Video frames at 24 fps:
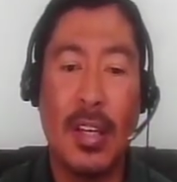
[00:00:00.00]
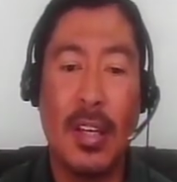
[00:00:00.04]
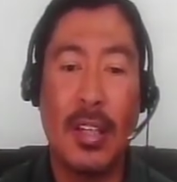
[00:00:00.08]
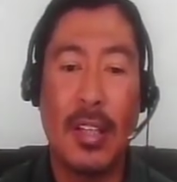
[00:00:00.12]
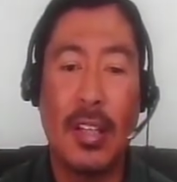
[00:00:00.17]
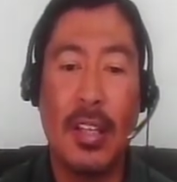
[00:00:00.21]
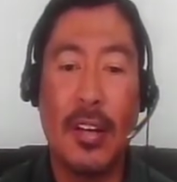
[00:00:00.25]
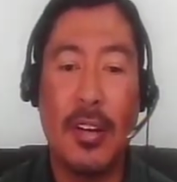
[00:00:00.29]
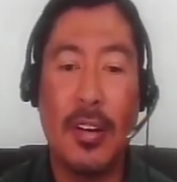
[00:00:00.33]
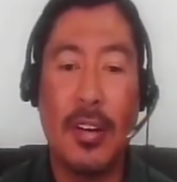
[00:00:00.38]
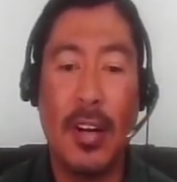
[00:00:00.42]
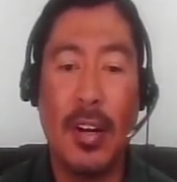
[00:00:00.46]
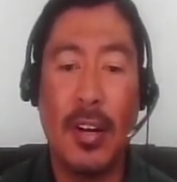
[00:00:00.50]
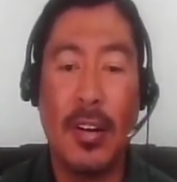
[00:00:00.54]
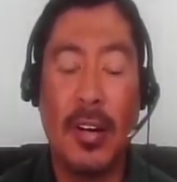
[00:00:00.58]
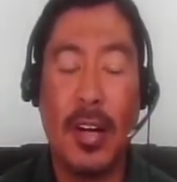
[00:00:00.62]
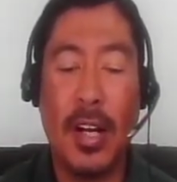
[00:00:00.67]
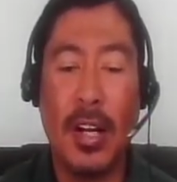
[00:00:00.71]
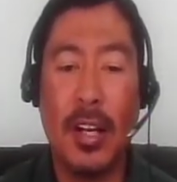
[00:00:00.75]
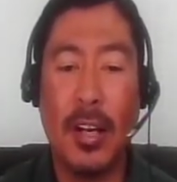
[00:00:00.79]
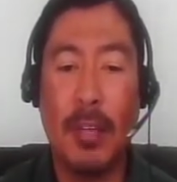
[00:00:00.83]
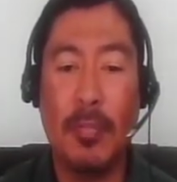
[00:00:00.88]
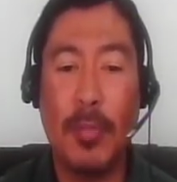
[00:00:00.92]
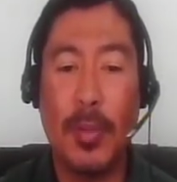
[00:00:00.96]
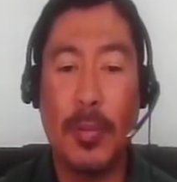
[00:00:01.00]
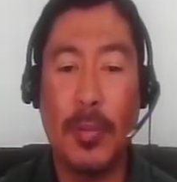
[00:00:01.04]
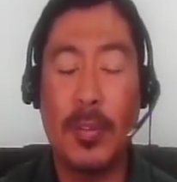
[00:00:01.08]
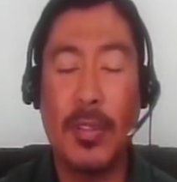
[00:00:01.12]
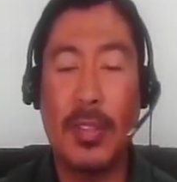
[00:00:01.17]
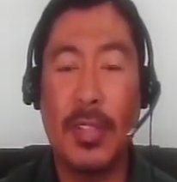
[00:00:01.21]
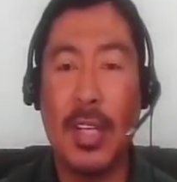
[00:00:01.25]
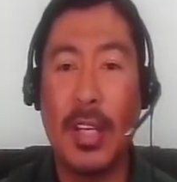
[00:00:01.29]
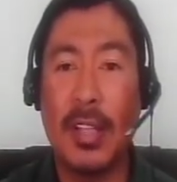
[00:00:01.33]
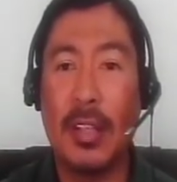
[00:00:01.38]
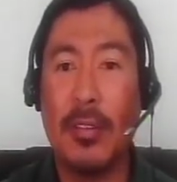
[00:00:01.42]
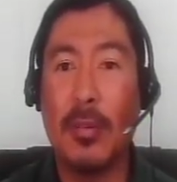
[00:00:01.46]
there are other POPs
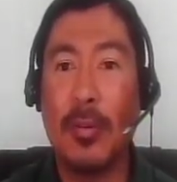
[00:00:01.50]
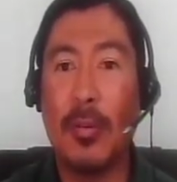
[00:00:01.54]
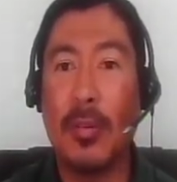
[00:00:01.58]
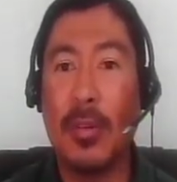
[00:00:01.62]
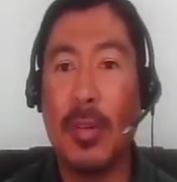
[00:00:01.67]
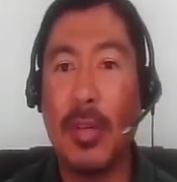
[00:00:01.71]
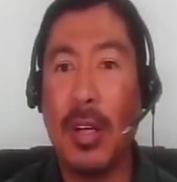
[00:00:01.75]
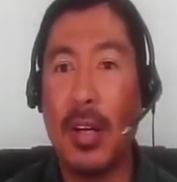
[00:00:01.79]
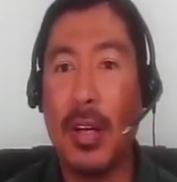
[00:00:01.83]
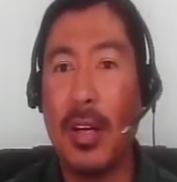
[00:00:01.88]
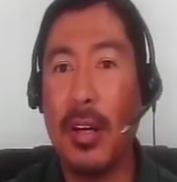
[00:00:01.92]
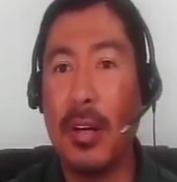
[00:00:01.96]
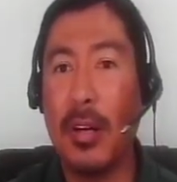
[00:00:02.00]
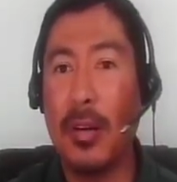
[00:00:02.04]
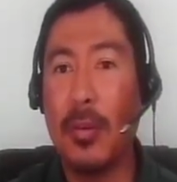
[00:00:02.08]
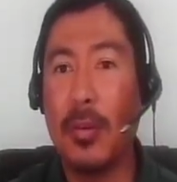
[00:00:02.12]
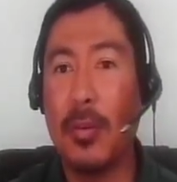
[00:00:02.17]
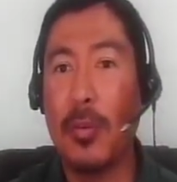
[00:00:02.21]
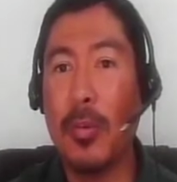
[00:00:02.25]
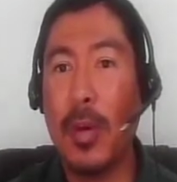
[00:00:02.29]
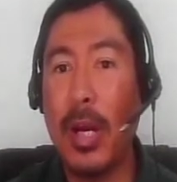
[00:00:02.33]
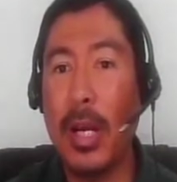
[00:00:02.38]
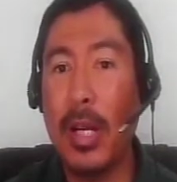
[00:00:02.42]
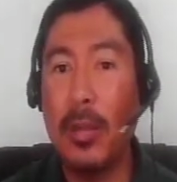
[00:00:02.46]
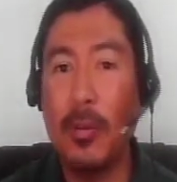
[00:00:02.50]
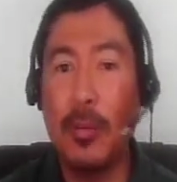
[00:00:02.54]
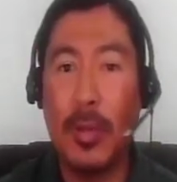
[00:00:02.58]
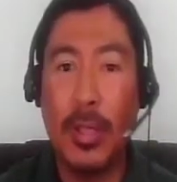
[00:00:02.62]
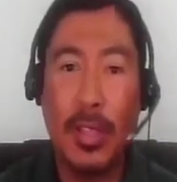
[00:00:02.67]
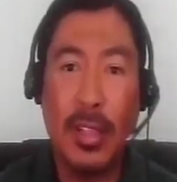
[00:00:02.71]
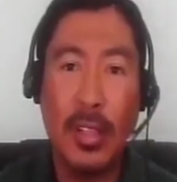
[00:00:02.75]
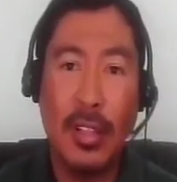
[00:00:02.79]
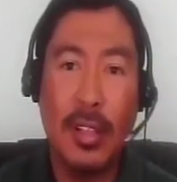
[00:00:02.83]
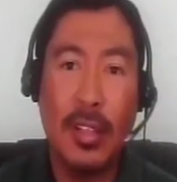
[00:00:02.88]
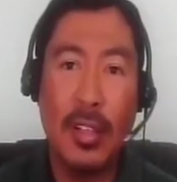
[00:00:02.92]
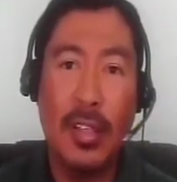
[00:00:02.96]
that are right
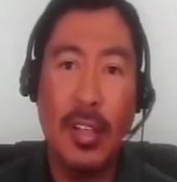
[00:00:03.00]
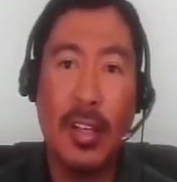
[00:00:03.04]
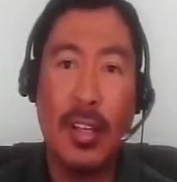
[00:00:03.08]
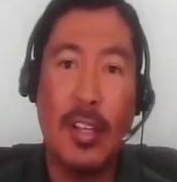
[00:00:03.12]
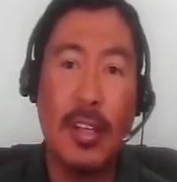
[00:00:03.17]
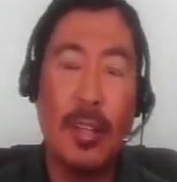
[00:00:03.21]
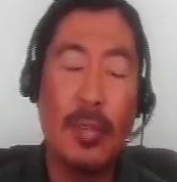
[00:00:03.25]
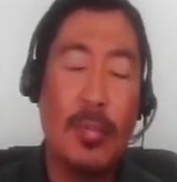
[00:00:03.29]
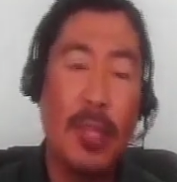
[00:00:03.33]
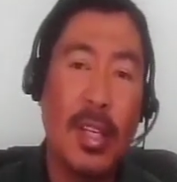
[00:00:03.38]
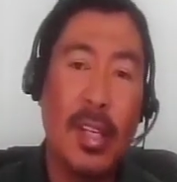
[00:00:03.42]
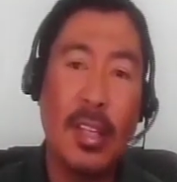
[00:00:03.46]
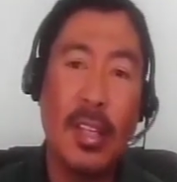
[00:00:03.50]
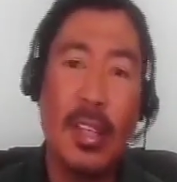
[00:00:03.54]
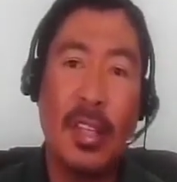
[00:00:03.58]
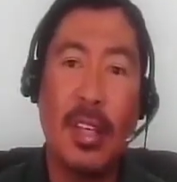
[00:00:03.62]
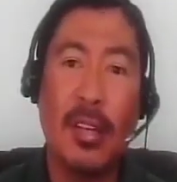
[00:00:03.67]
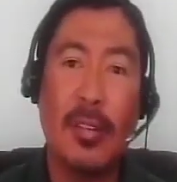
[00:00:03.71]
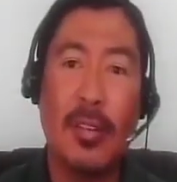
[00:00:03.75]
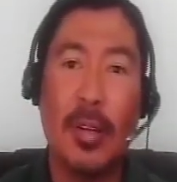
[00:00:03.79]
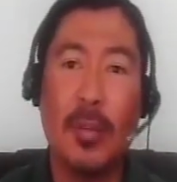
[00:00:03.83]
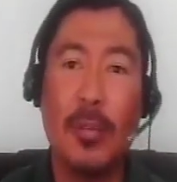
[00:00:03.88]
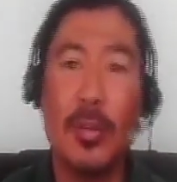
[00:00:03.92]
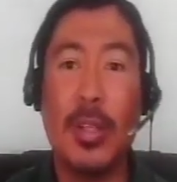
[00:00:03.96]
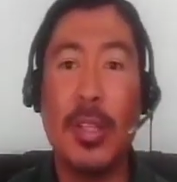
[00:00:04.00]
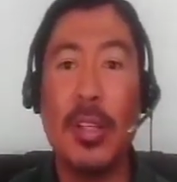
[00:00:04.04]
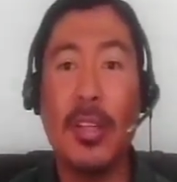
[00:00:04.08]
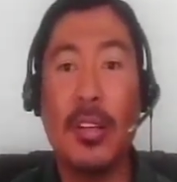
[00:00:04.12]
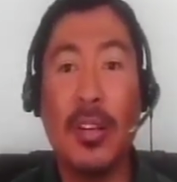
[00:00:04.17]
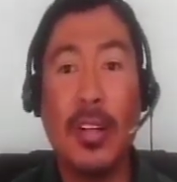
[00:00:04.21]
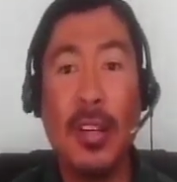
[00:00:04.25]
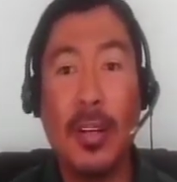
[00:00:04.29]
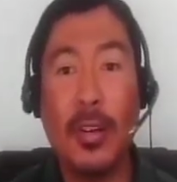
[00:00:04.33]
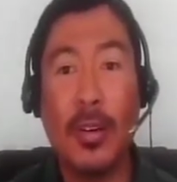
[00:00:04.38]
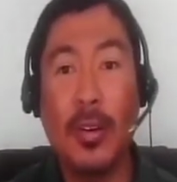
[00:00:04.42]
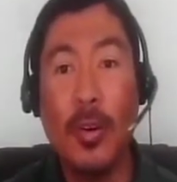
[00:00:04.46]
within their immediate area,
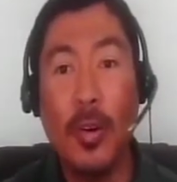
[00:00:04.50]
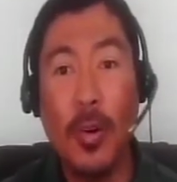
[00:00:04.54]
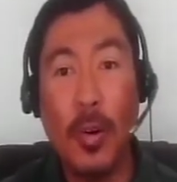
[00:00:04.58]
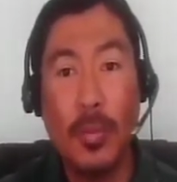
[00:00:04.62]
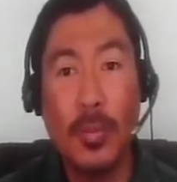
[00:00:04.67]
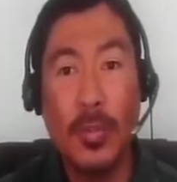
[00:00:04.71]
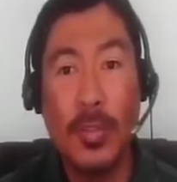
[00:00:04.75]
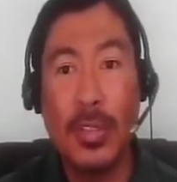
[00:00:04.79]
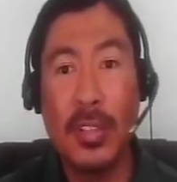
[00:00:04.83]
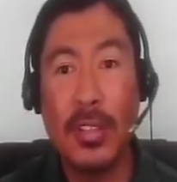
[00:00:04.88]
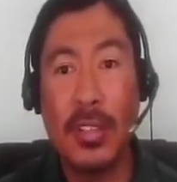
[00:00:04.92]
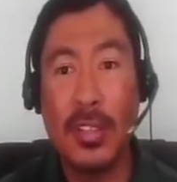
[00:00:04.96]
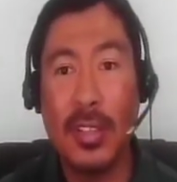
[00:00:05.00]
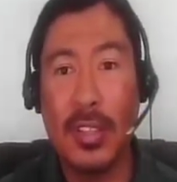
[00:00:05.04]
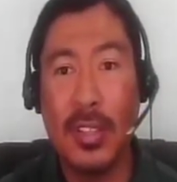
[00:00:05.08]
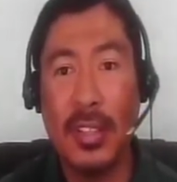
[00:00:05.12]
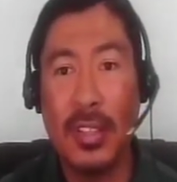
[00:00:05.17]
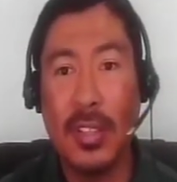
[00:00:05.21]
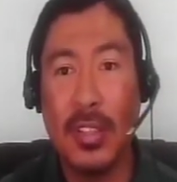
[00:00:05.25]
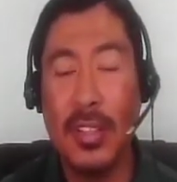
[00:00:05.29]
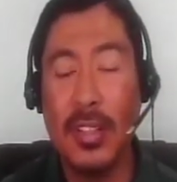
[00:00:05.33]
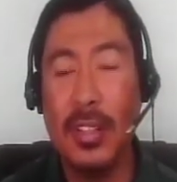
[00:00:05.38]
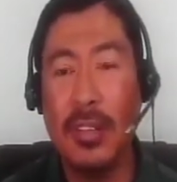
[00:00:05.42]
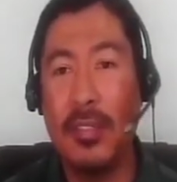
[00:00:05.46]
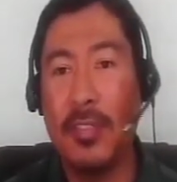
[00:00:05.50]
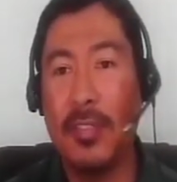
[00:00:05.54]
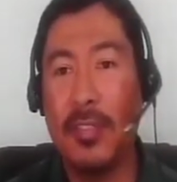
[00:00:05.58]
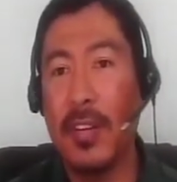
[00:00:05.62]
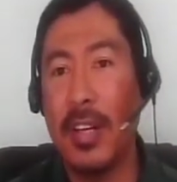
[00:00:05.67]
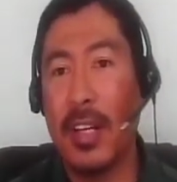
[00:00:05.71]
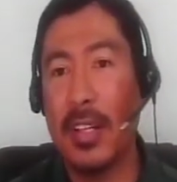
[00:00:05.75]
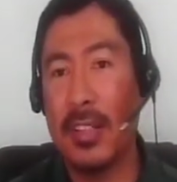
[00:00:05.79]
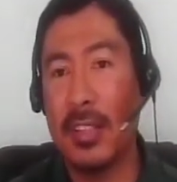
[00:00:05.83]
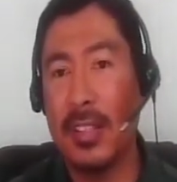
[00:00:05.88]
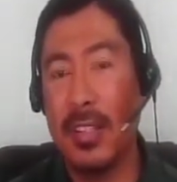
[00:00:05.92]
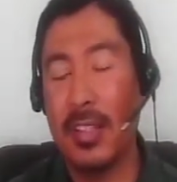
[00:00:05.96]
within their homes, in
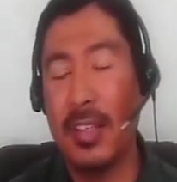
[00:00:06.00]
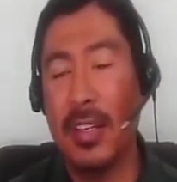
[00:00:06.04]
fact,